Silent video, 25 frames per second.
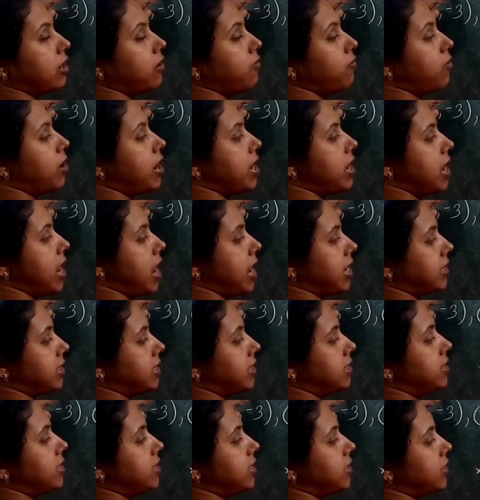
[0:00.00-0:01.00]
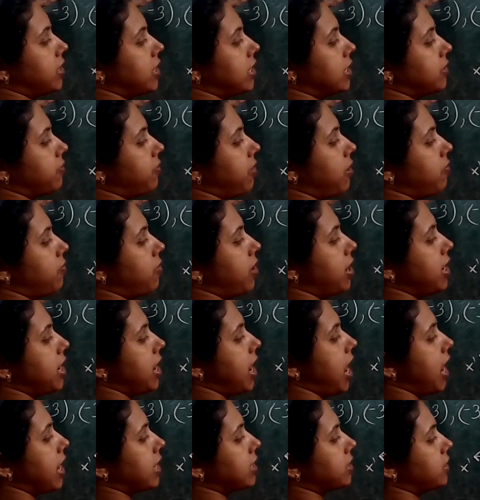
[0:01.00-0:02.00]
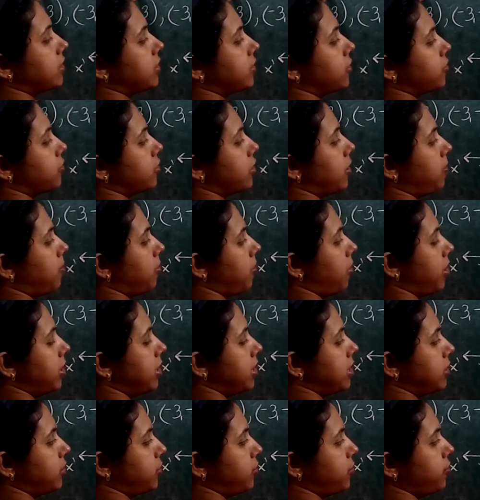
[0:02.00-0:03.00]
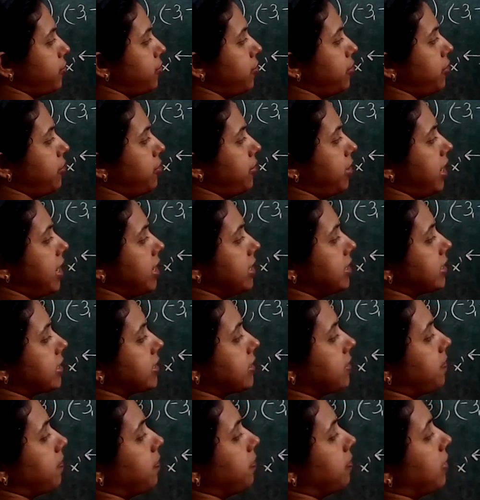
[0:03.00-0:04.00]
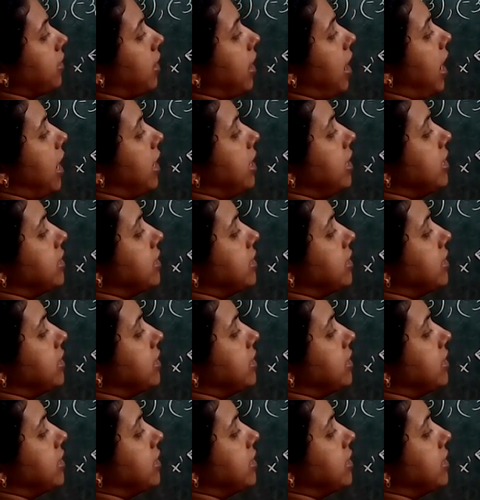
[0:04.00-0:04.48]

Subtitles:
the y-axis. Distance from y-axis to the point is 2 units and